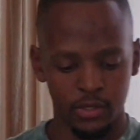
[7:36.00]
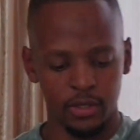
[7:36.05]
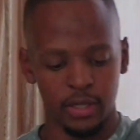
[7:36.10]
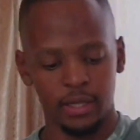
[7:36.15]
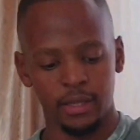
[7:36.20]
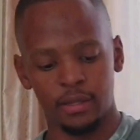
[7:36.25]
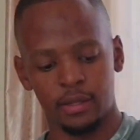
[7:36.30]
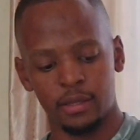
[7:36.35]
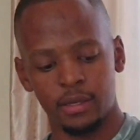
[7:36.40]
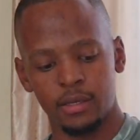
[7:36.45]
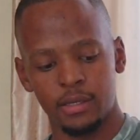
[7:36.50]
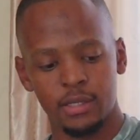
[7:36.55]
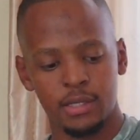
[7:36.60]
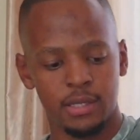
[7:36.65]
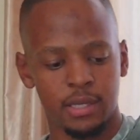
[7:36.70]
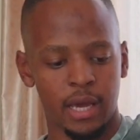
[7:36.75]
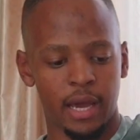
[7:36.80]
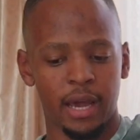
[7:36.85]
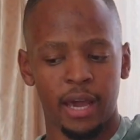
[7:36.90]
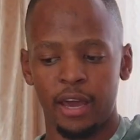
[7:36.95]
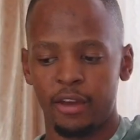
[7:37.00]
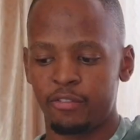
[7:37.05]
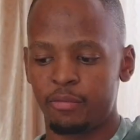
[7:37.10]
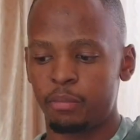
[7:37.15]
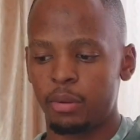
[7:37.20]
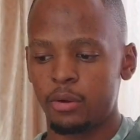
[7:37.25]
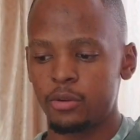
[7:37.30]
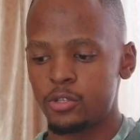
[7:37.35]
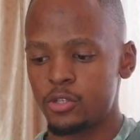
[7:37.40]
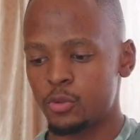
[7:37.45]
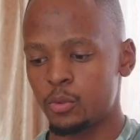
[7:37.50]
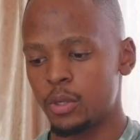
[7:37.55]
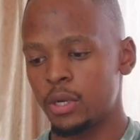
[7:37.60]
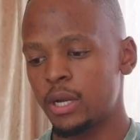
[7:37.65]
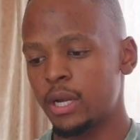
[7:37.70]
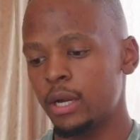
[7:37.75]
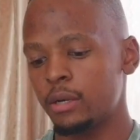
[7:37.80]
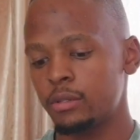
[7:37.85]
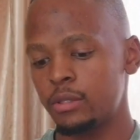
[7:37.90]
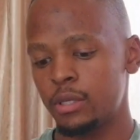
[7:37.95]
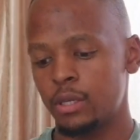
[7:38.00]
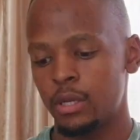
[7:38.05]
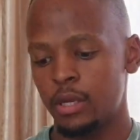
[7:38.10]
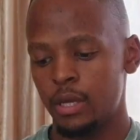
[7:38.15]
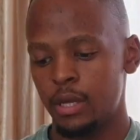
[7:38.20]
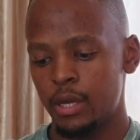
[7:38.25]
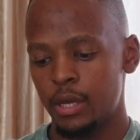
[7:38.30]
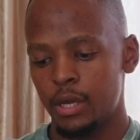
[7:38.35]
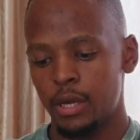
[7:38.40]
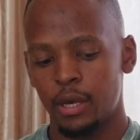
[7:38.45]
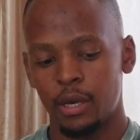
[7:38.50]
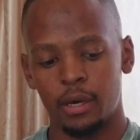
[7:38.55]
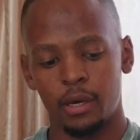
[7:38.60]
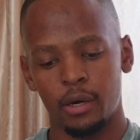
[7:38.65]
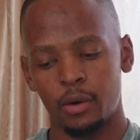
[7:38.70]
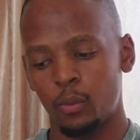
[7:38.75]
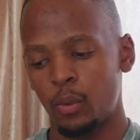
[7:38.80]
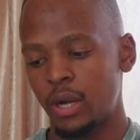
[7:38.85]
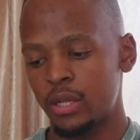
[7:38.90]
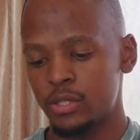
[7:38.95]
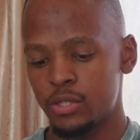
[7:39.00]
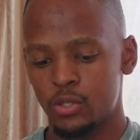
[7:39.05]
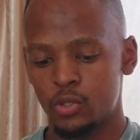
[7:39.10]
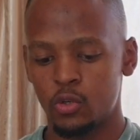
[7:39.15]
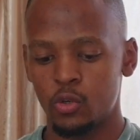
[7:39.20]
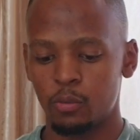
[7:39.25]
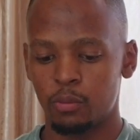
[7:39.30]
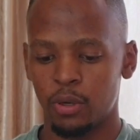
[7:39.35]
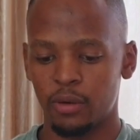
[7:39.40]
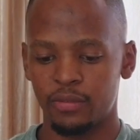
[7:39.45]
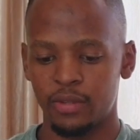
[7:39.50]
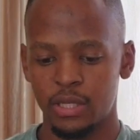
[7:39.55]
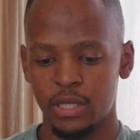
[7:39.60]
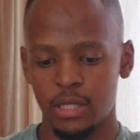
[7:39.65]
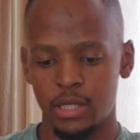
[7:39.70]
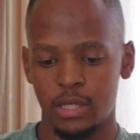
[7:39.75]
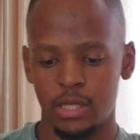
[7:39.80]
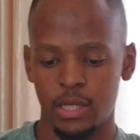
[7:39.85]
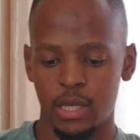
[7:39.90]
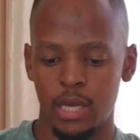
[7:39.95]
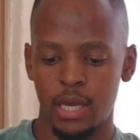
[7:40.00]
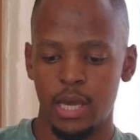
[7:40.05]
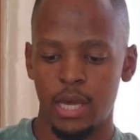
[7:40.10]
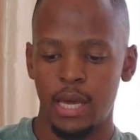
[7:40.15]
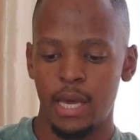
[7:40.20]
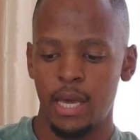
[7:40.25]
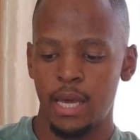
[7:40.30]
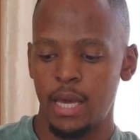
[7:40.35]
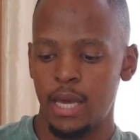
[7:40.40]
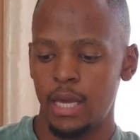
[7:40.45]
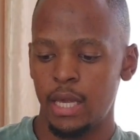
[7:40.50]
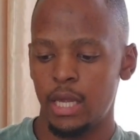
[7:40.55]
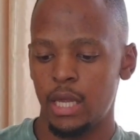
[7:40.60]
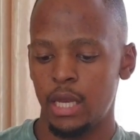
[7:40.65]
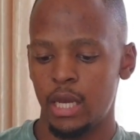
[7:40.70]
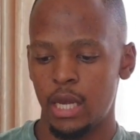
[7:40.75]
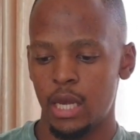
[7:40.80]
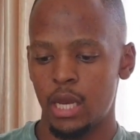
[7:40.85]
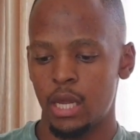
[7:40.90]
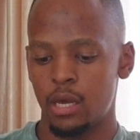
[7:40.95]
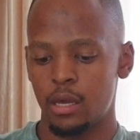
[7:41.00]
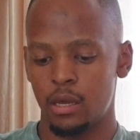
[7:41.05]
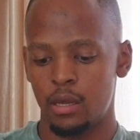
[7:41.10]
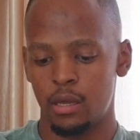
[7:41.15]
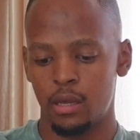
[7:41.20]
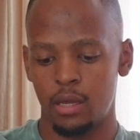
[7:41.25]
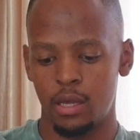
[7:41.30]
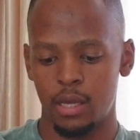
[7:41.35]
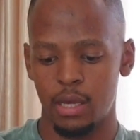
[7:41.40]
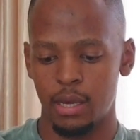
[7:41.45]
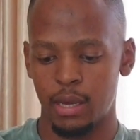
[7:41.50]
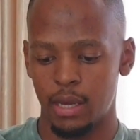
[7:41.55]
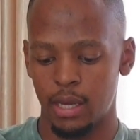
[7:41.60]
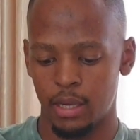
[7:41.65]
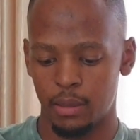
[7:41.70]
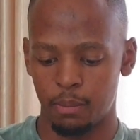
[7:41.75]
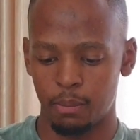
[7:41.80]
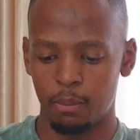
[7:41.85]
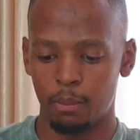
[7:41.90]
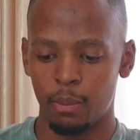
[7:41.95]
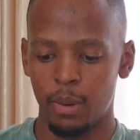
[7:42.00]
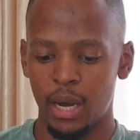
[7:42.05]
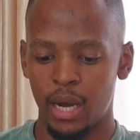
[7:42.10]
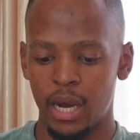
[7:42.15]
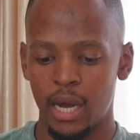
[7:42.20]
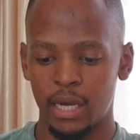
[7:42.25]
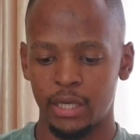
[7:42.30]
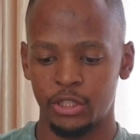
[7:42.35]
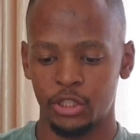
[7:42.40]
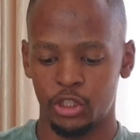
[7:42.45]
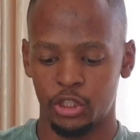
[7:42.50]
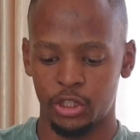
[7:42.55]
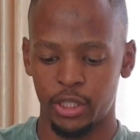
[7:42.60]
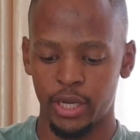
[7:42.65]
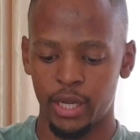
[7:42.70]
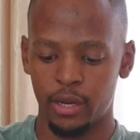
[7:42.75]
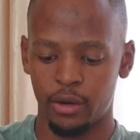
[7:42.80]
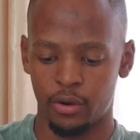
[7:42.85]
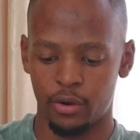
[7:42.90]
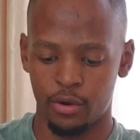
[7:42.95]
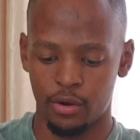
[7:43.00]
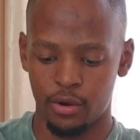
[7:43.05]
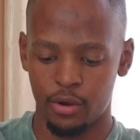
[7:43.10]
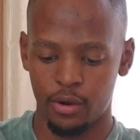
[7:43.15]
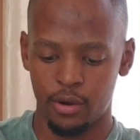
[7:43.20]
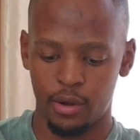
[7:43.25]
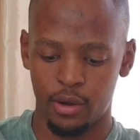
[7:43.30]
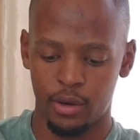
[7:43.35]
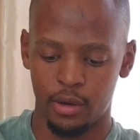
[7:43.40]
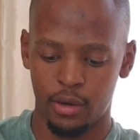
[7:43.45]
So then this I have post-workout, 1 scoop of this in my shaker.